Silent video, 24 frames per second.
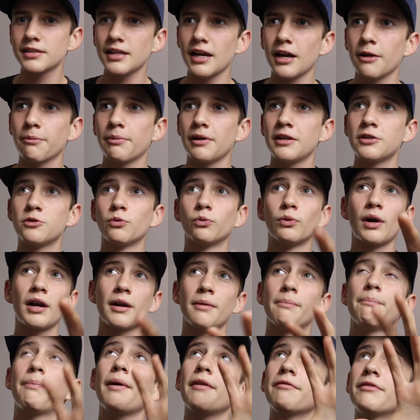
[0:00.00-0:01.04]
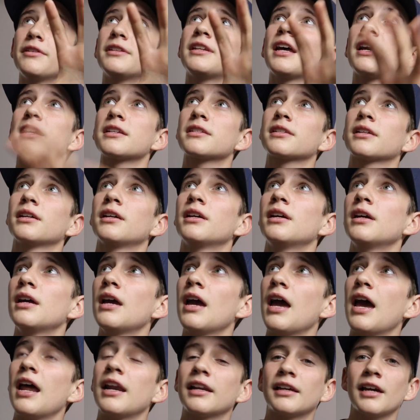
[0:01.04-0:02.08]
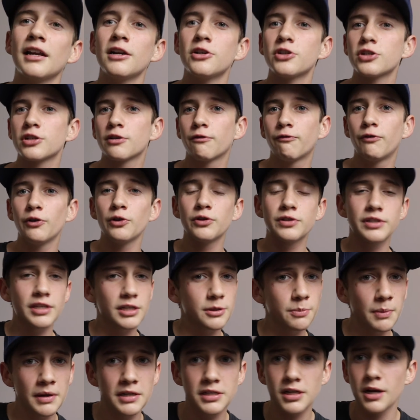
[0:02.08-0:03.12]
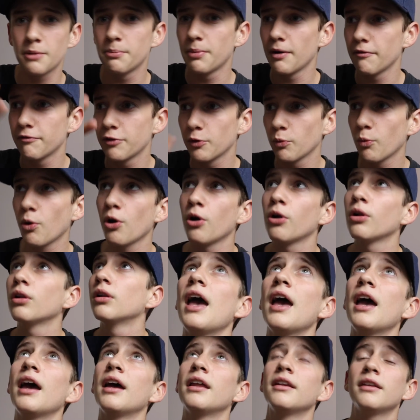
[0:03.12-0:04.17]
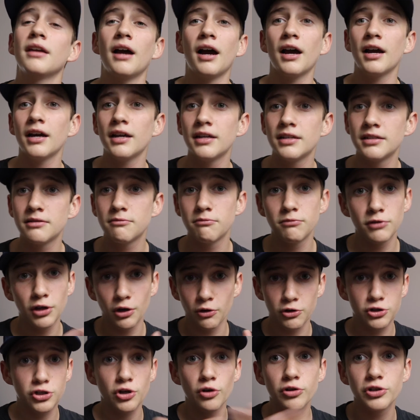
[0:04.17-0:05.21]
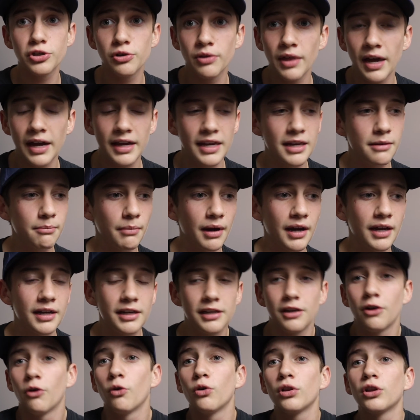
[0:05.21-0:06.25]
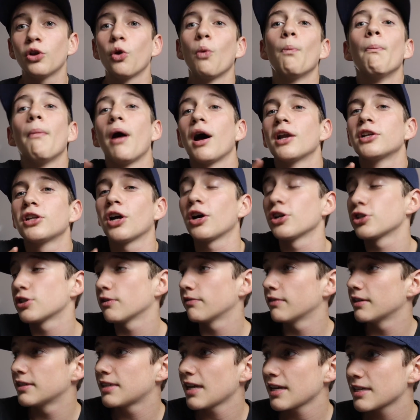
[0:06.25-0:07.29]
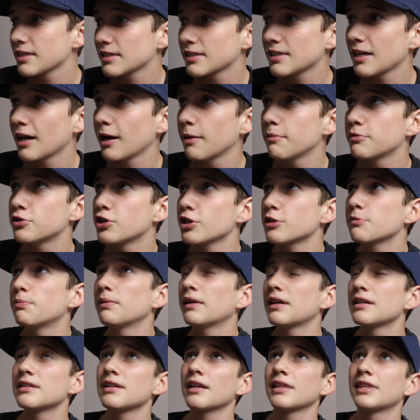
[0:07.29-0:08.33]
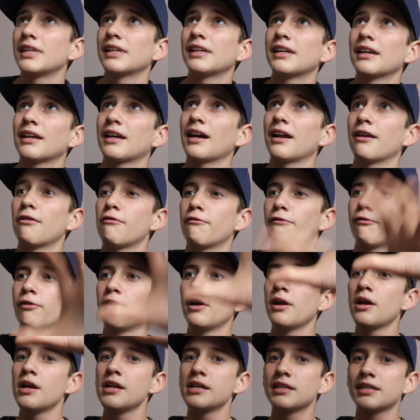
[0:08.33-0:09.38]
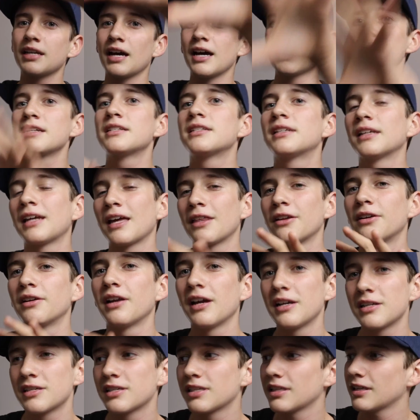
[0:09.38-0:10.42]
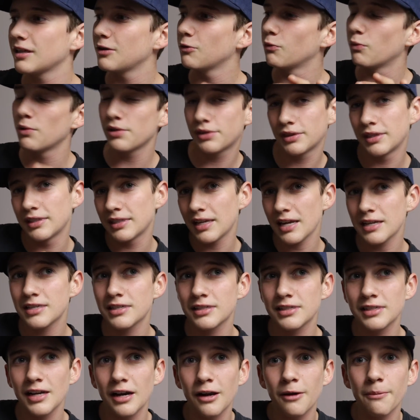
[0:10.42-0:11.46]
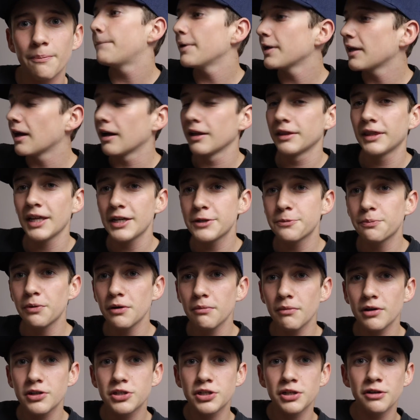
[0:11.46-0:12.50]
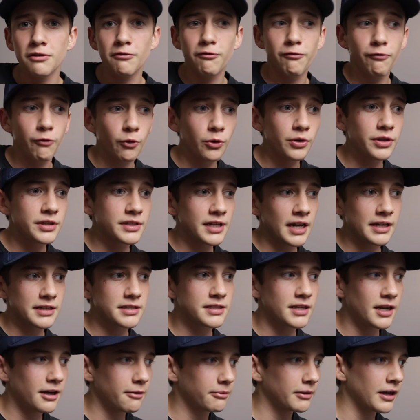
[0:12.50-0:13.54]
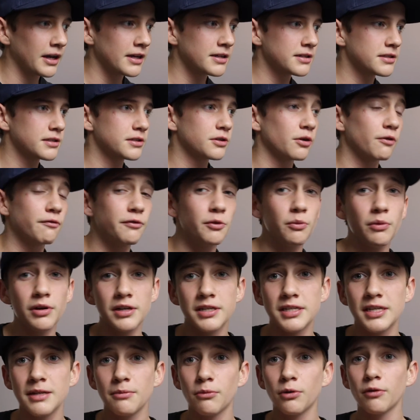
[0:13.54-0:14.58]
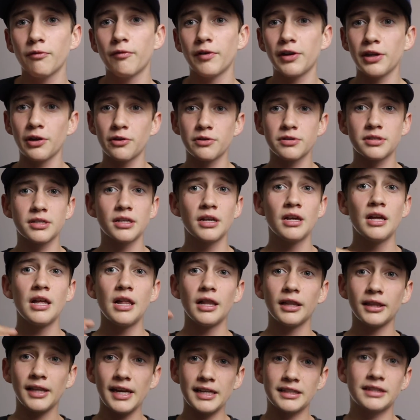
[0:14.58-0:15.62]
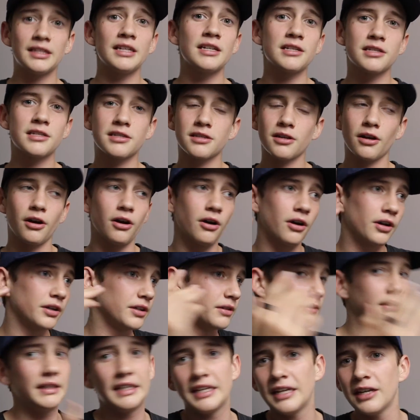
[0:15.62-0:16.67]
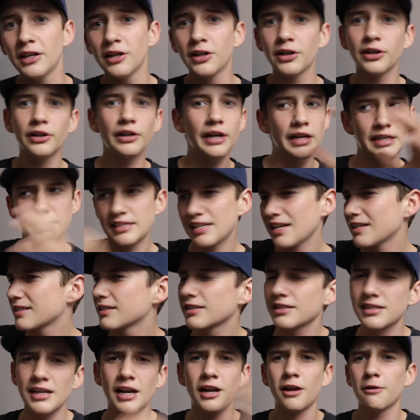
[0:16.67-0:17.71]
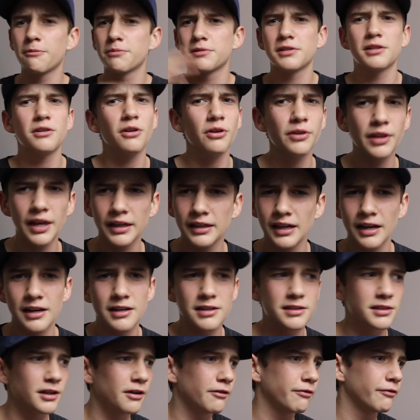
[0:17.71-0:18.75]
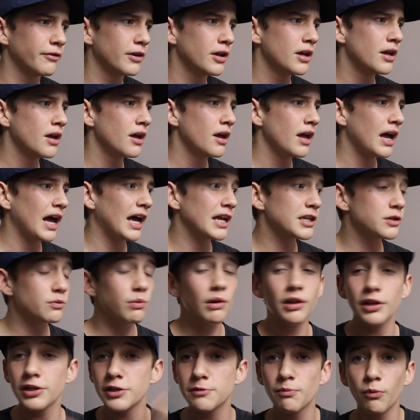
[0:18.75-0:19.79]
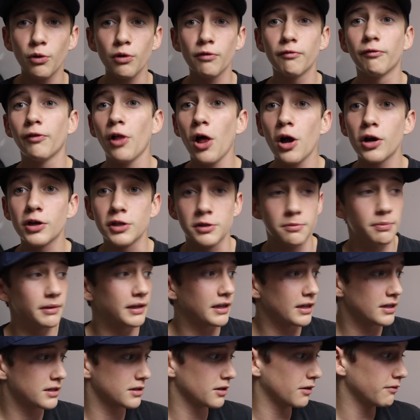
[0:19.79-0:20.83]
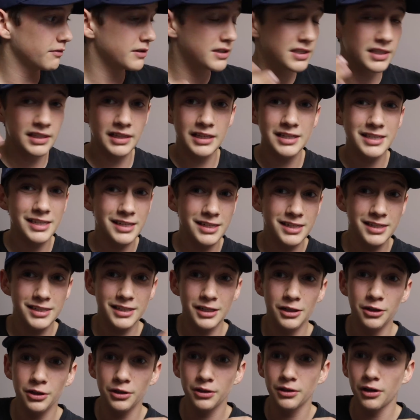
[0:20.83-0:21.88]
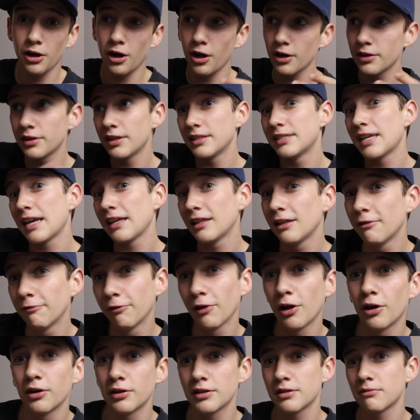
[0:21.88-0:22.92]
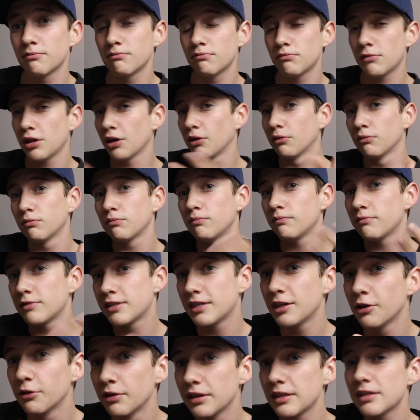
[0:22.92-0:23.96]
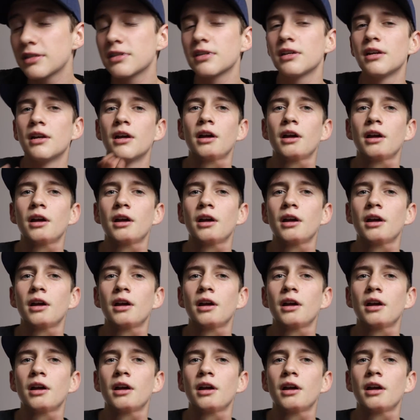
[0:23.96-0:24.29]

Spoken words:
setup, it's right above the desk, and it kind of just fills the space above the wall. And I, you know, showed you that in my, you know, little montage of the desk setup, just because I think it kind of ties together nicely with the desk setup. But yeah, that's pretty much it for the desk setup, guys. So if you want to see more videos like this on gear and desk setups and all that kind of stuff, as well as more vlogs, because obviously this is still on the daily vlogs, you know, series,